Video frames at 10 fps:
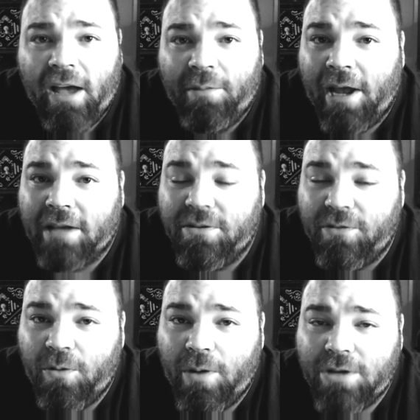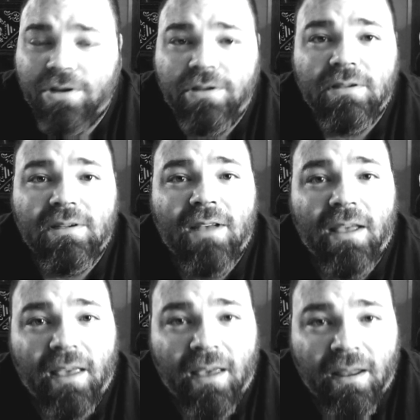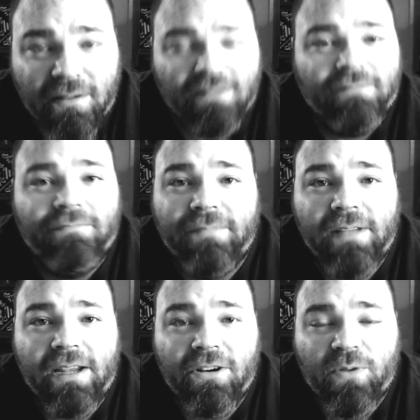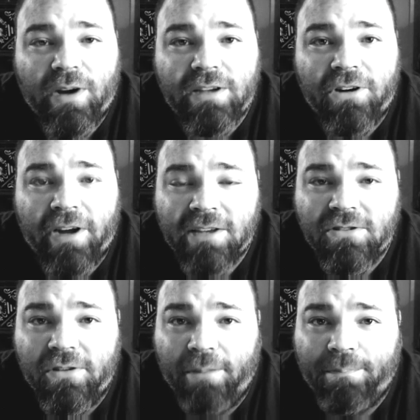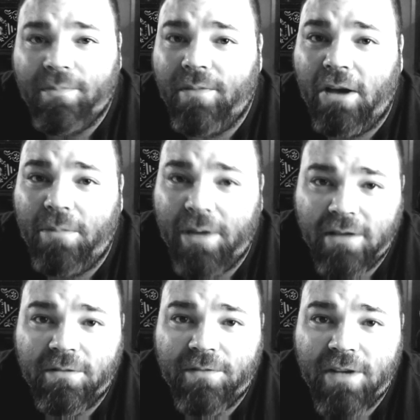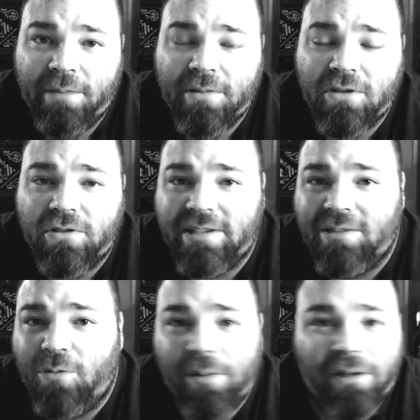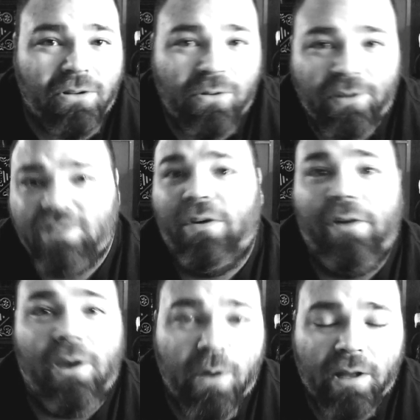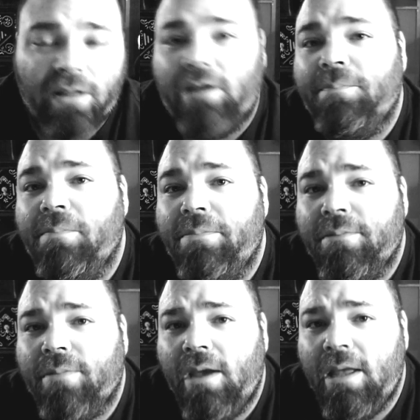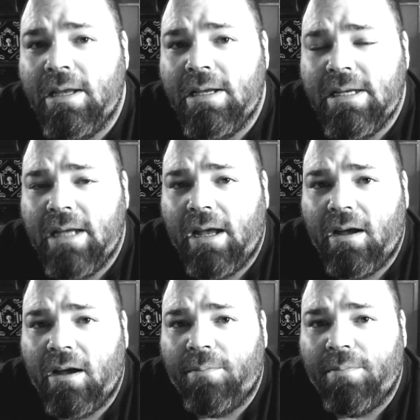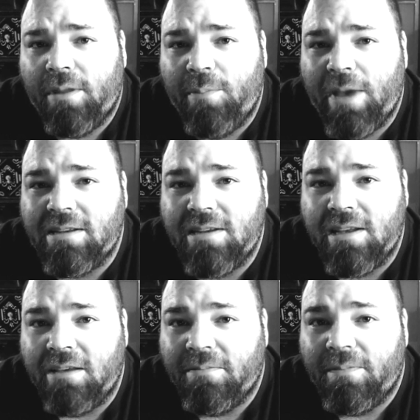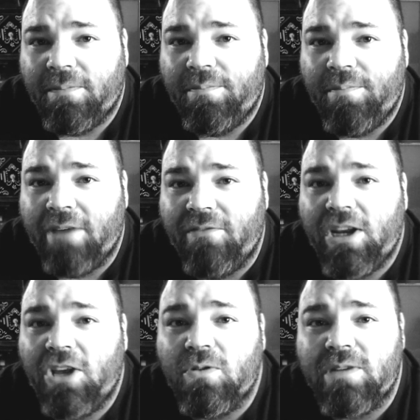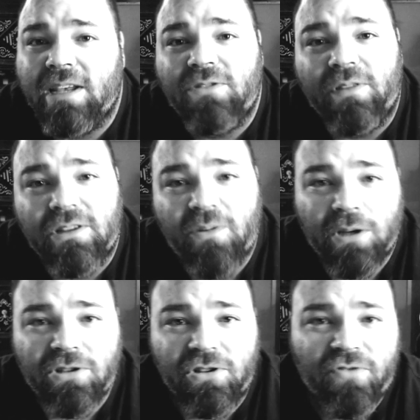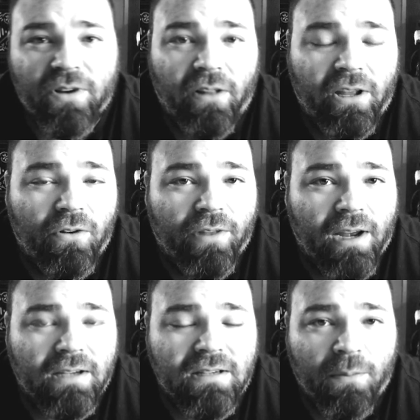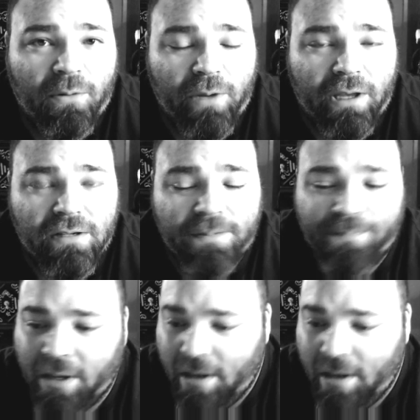I've been asked a few questions, and here's where I start answering them. Now, because of time constraints, I won't be able to do this very quickly. You may see my videos answering these questions trickle in over the next couple weeks.